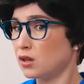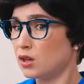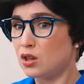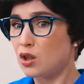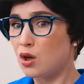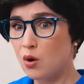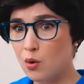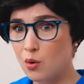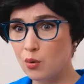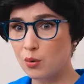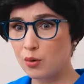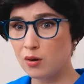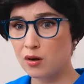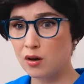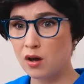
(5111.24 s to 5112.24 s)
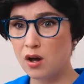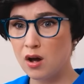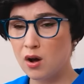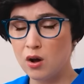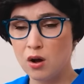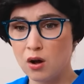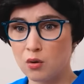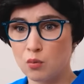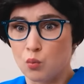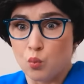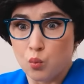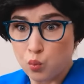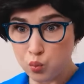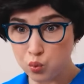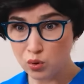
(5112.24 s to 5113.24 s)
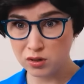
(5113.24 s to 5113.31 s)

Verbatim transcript: I'm sorry, sweetie. What is